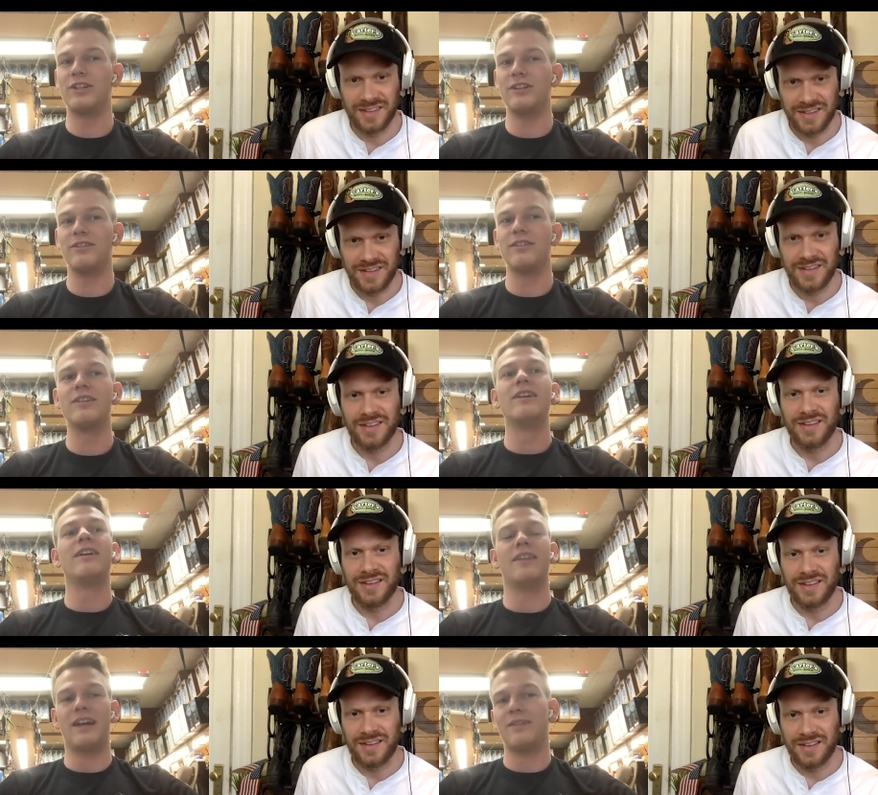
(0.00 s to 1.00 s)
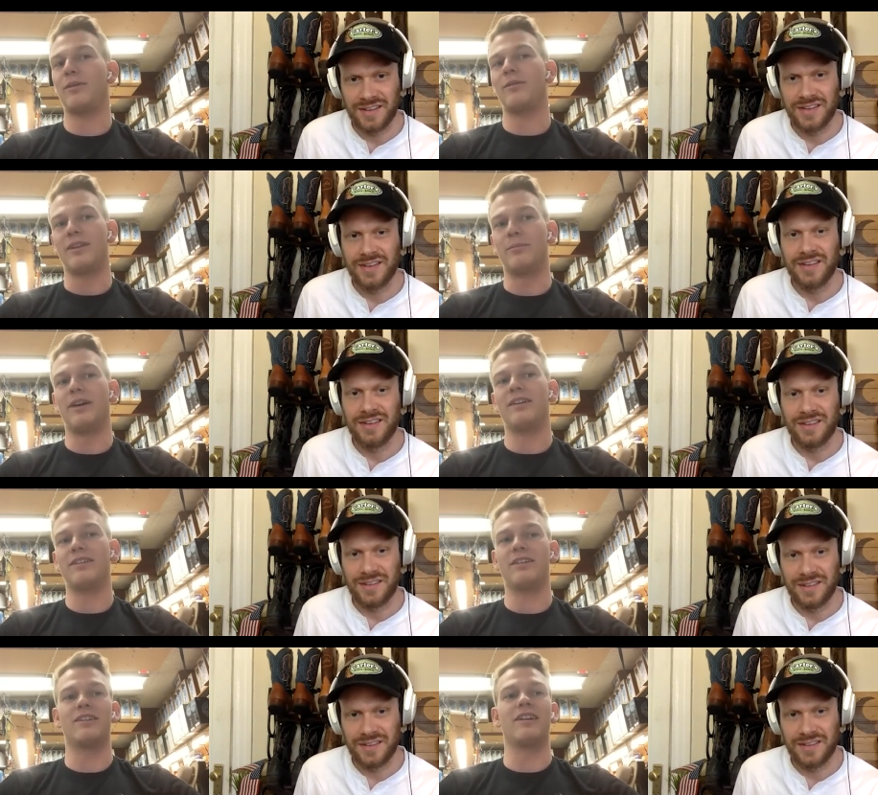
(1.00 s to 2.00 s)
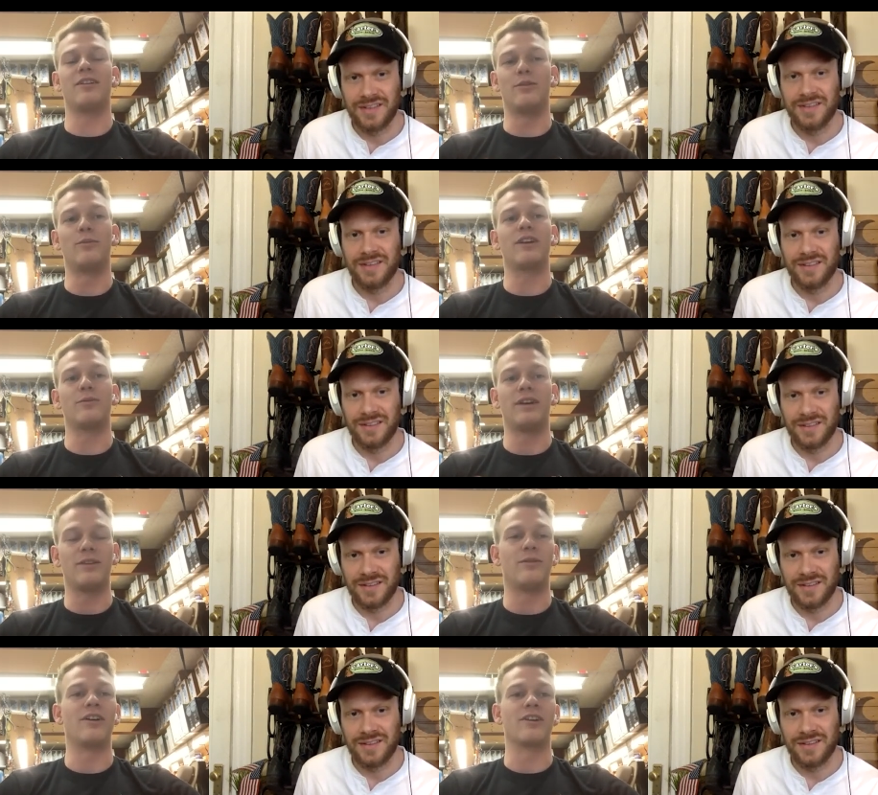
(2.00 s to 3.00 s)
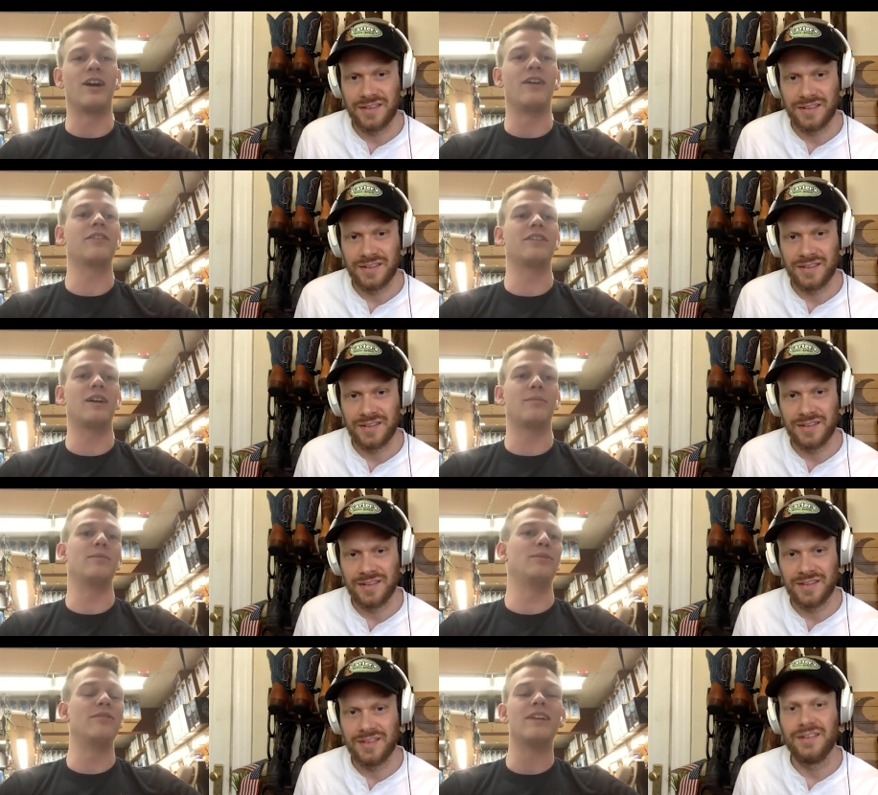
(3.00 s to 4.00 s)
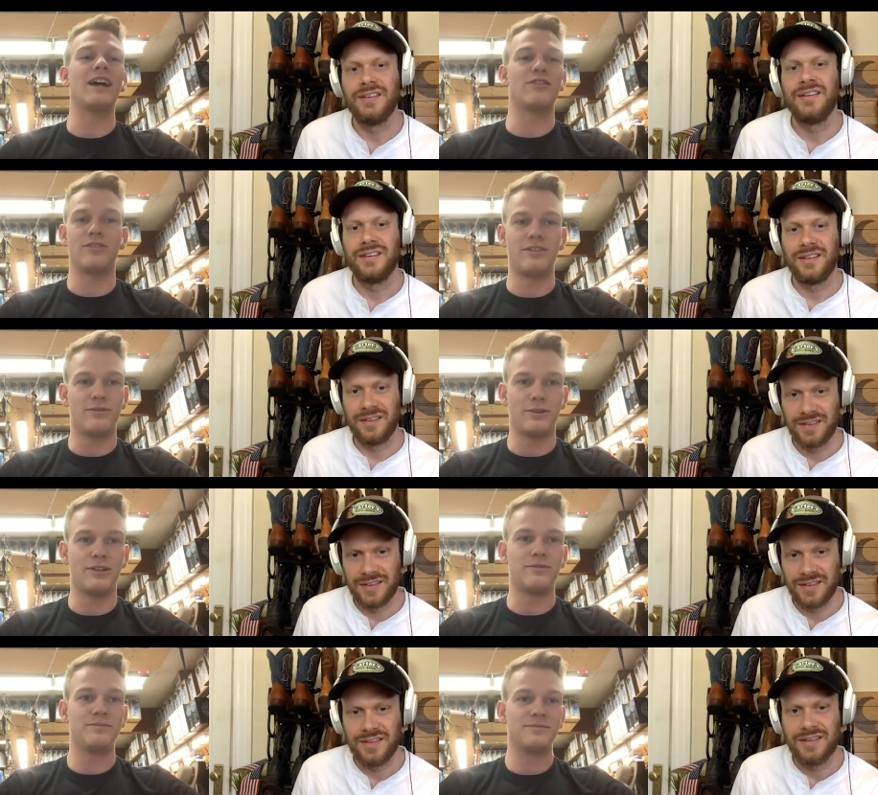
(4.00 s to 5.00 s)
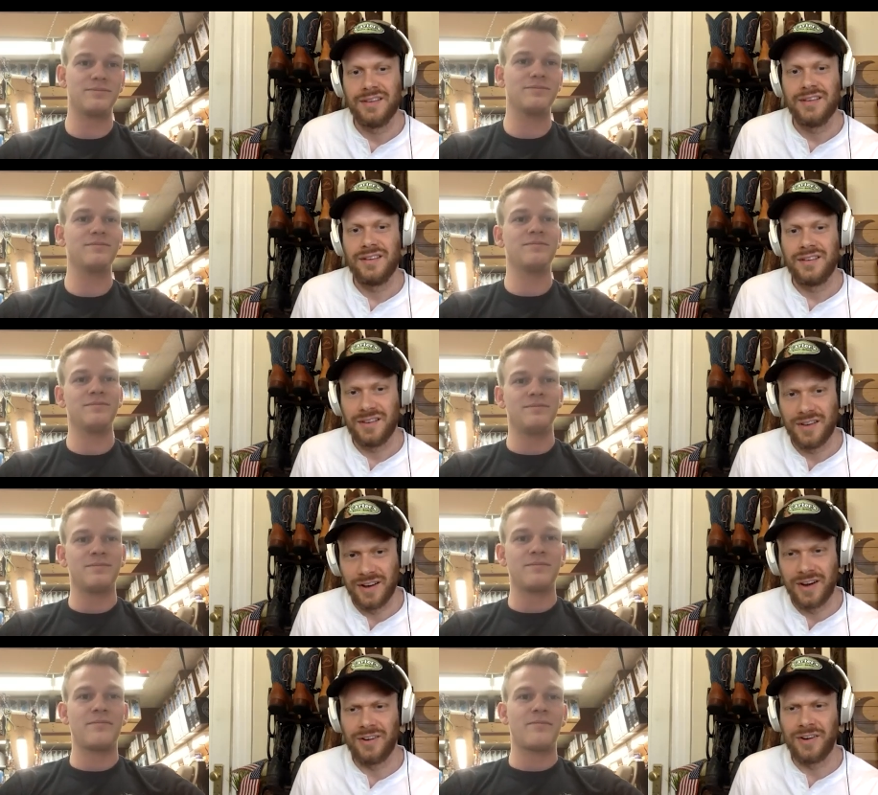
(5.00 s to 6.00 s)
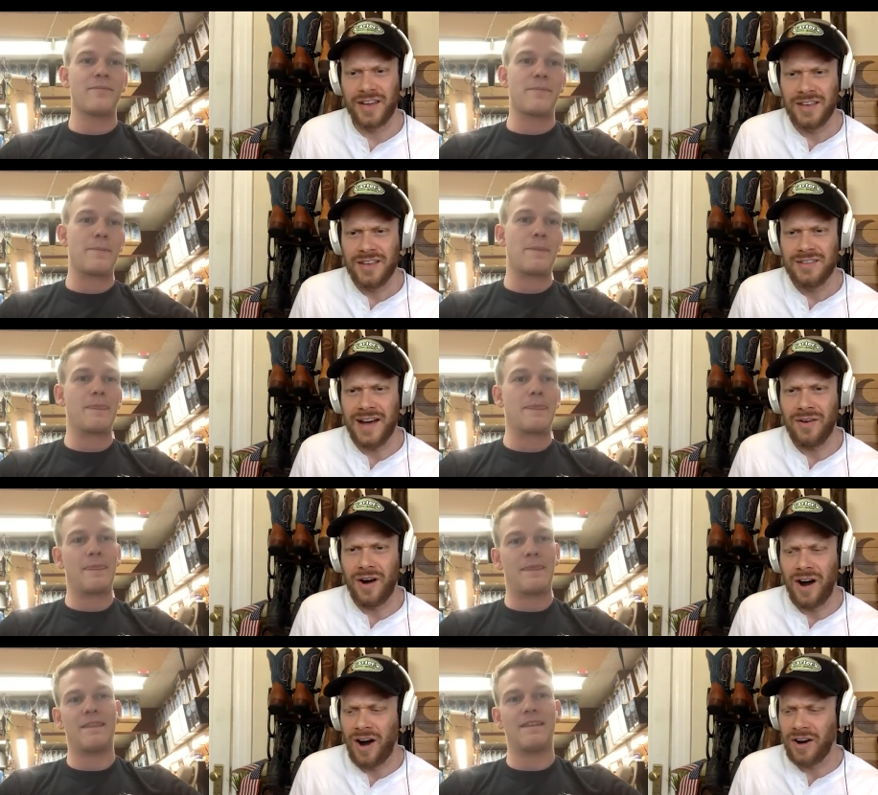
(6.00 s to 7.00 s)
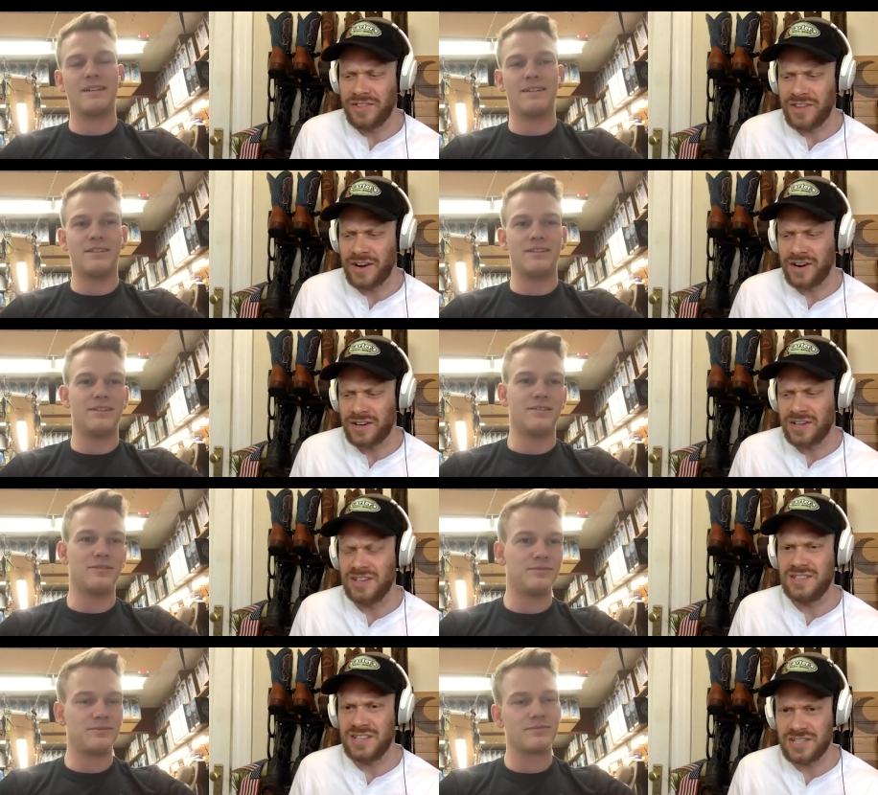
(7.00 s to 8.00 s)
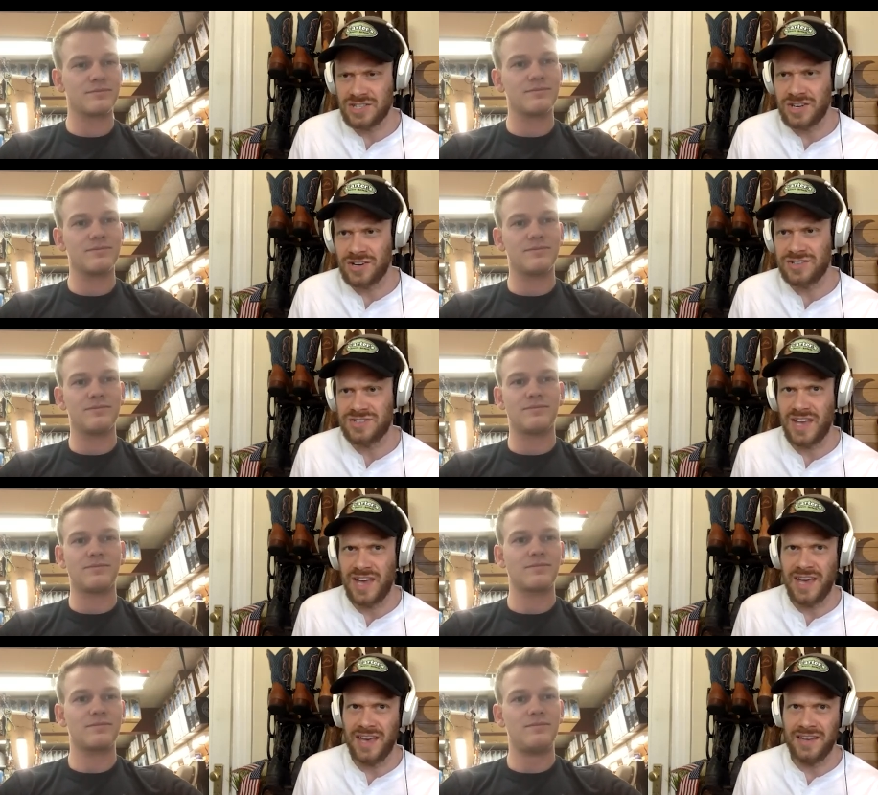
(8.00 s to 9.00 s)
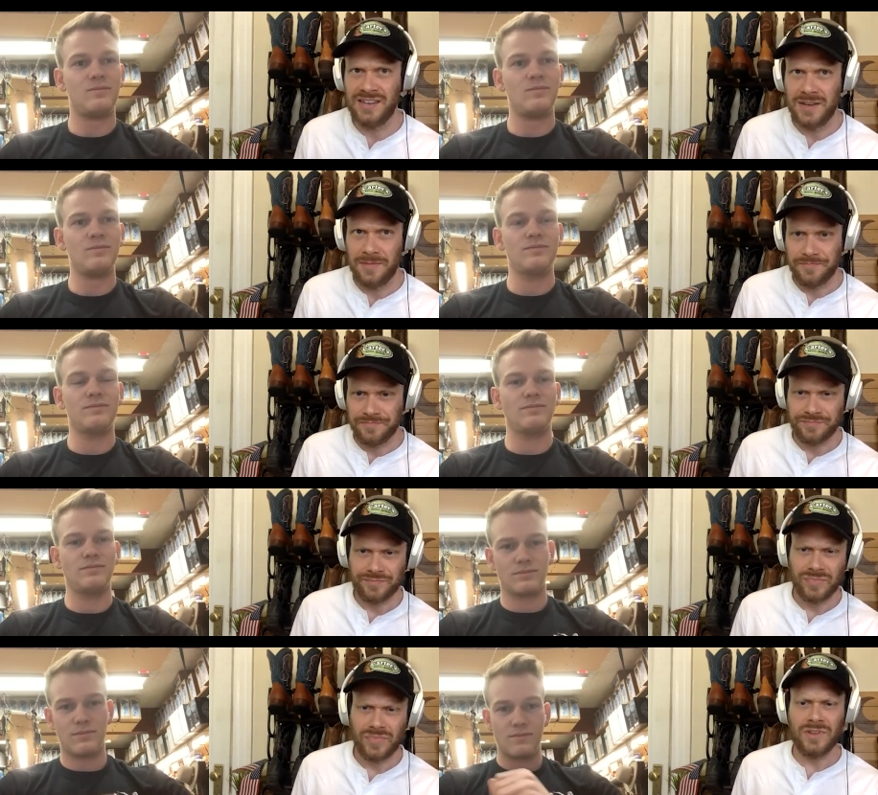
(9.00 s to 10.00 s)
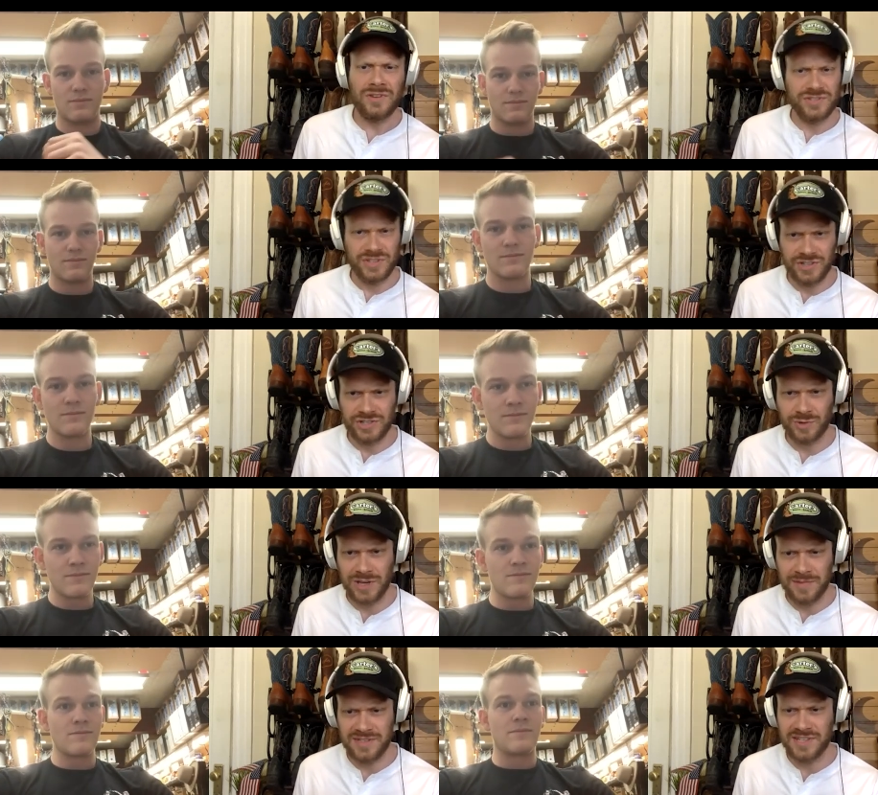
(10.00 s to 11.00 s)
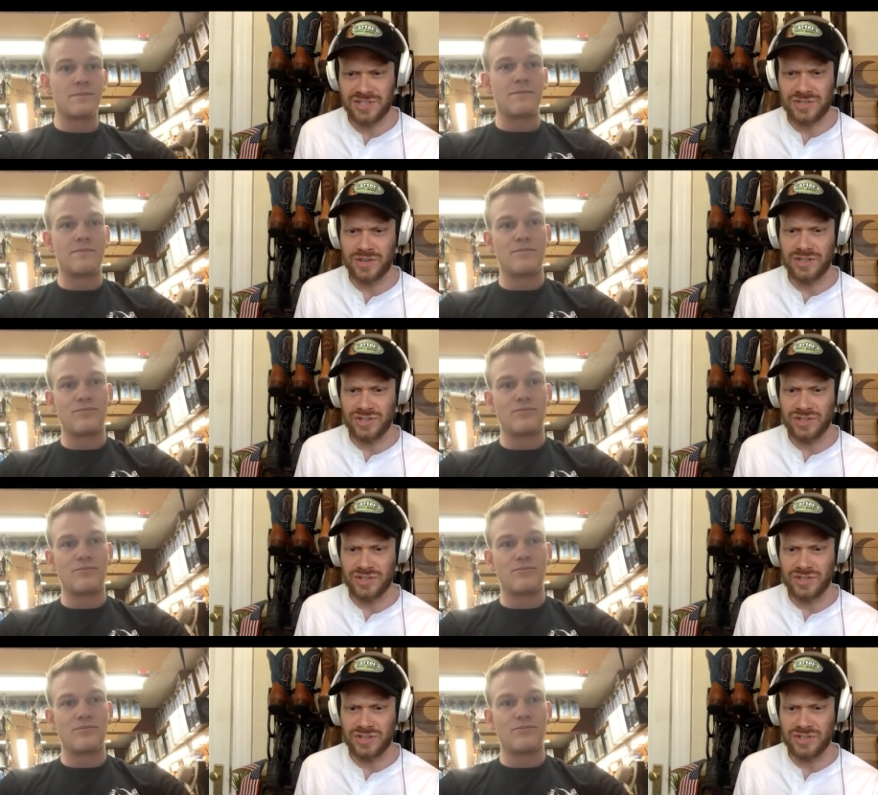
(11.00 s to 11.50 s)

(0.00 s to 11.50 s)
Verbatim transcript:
Speaker 1: shield, that's probably the best because then it'll wick away the water off the top of the boot naturally for you.
Speaker 2: All right. Now, are there conditioners and certain treatments that you can